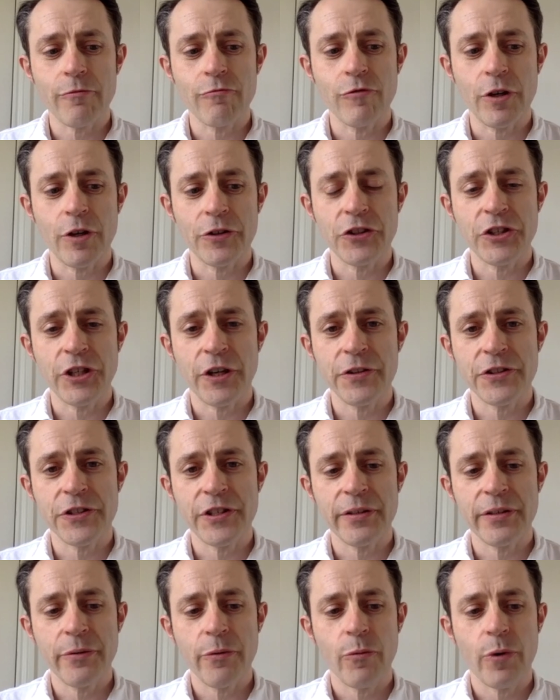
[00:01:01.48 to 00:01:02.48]
Roger
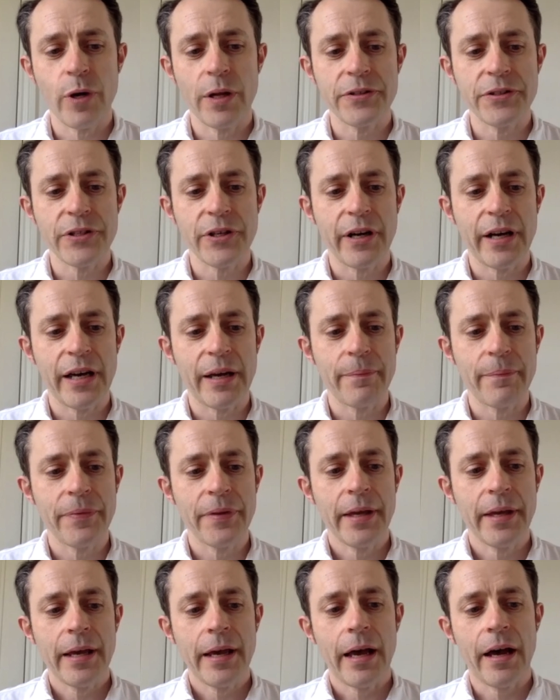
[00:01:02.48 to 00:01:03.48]
Johnson, one-time
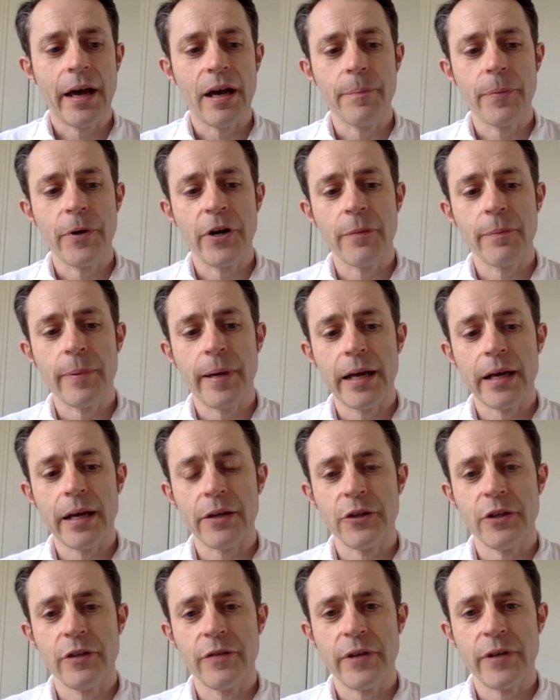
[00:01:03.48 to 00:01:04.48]
Birkbeck
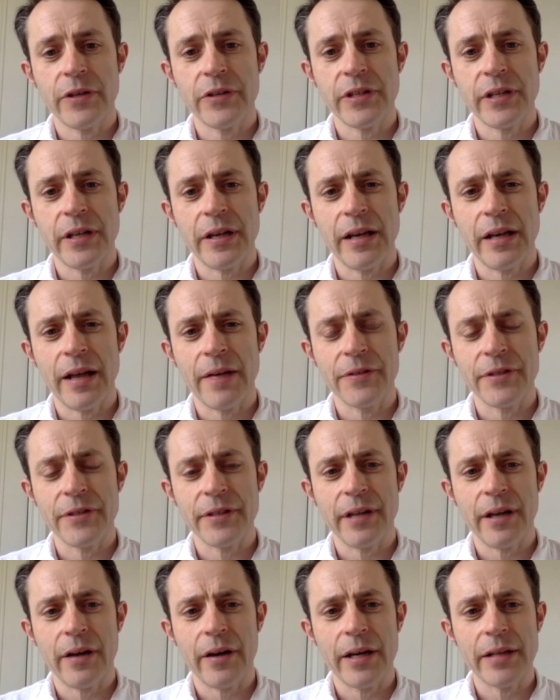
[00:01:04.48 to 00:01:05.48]
University of
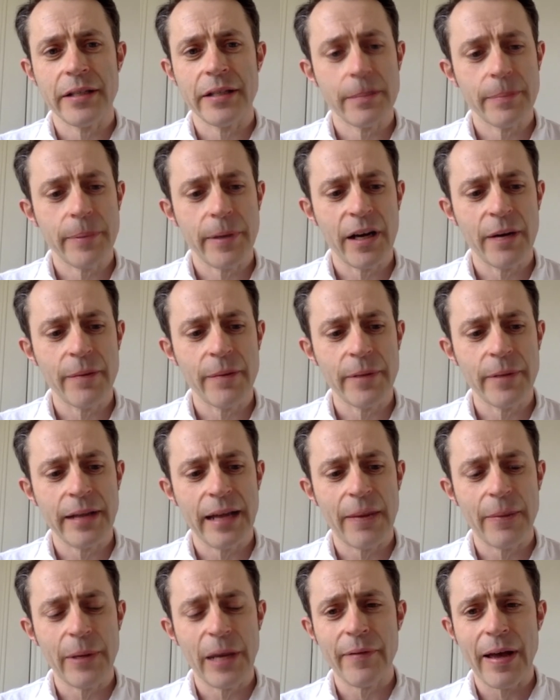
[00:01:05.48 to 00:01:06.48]
London IT department,
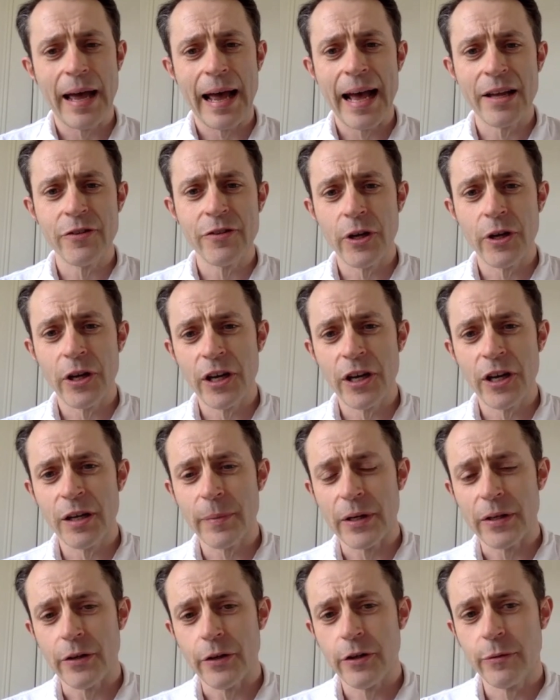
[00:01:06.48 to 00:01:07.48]
and we have Andrew
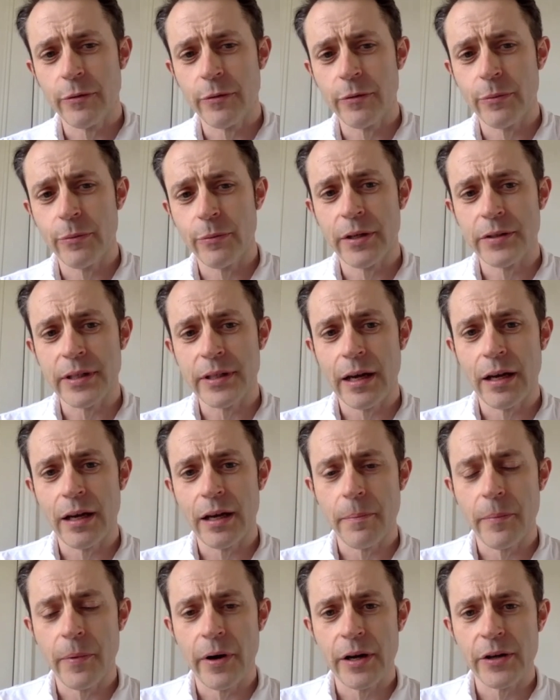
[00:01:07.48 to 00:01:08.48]
Herbert, who worked at
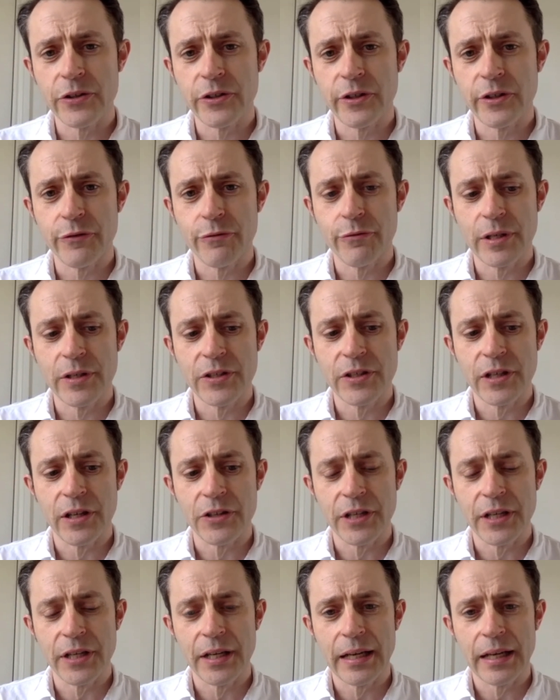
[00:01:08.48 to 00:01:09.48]
Microsoft Research
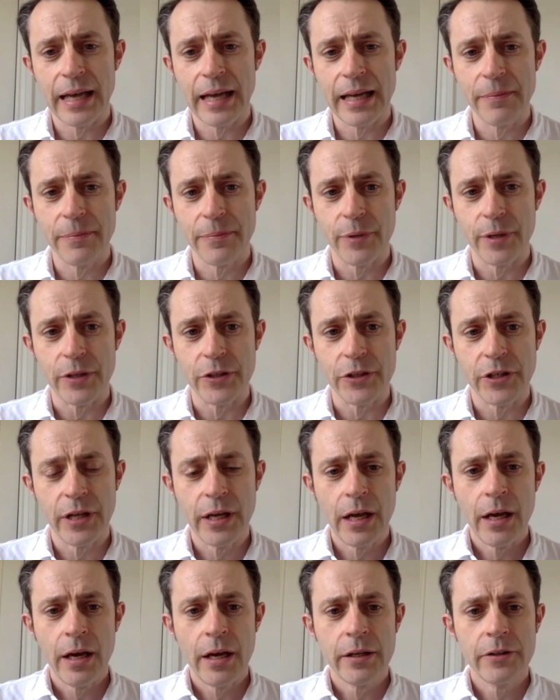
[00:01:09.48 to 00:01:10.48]
in Cambridge.
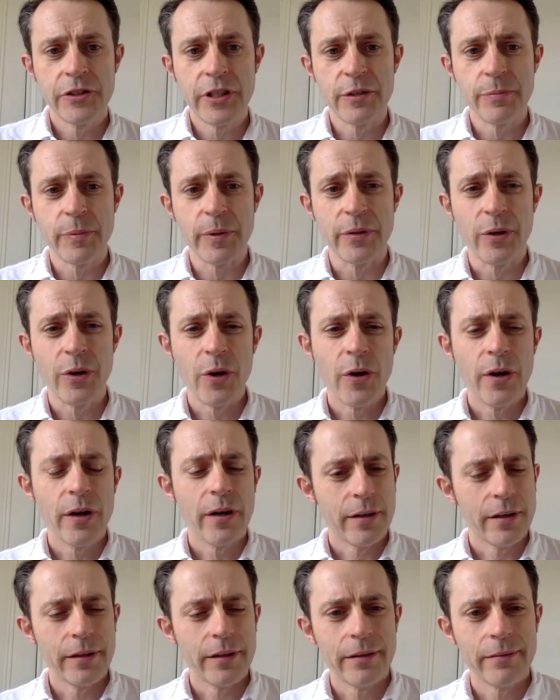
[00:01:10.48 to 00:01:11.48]
Gentlemen,
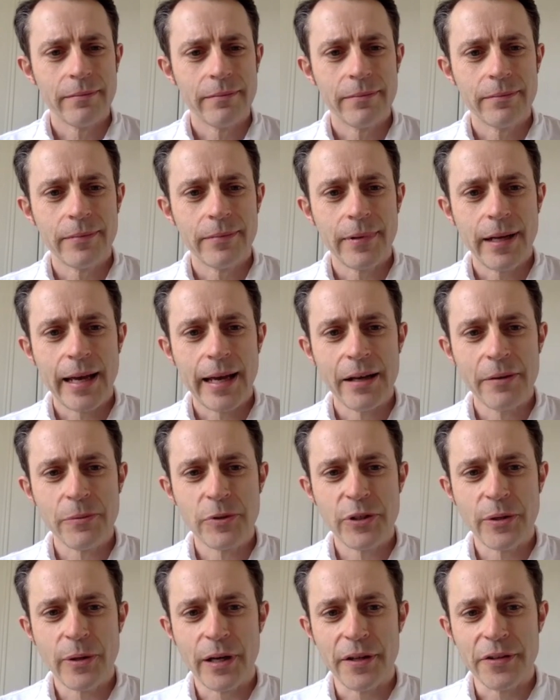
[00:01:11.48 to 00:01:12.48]
how
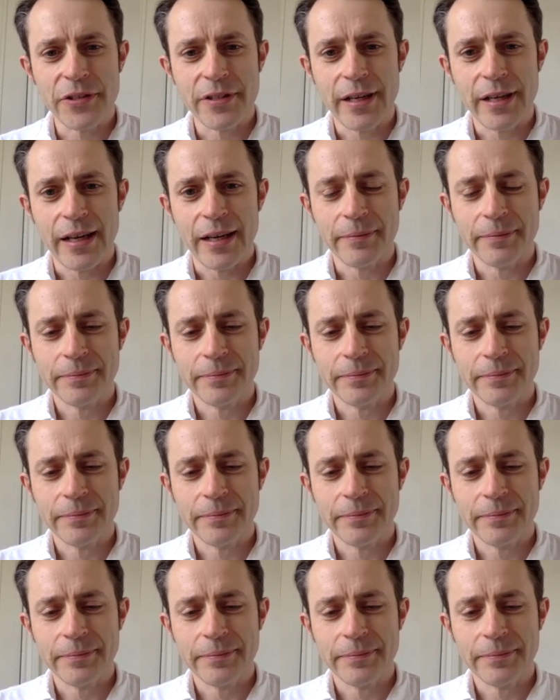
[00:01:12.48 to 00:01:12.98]
would you answer that?